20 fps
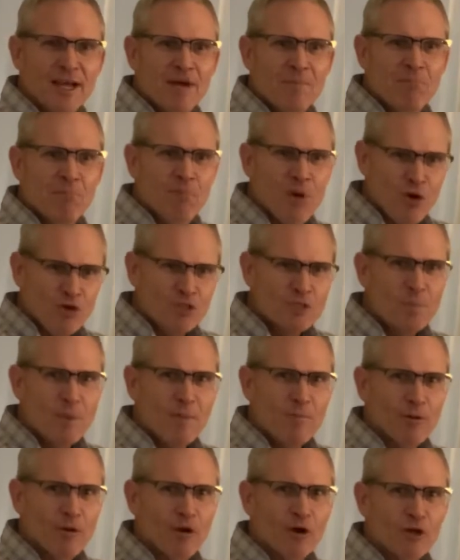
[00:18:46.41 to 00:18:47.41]
most
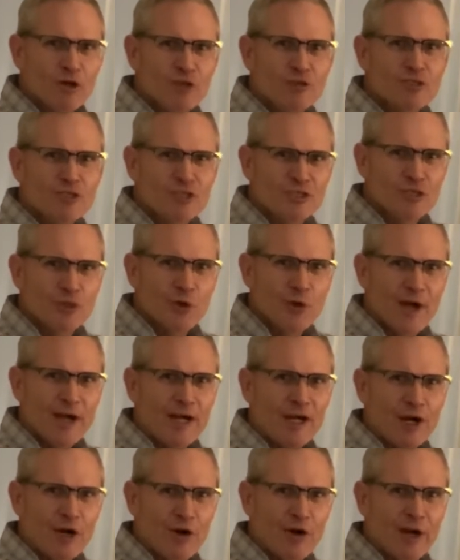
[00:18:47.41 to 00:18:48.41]
people are using
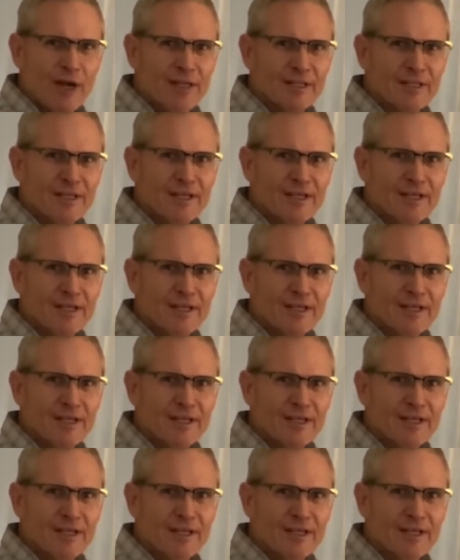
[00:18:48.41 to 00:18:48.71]
direct current.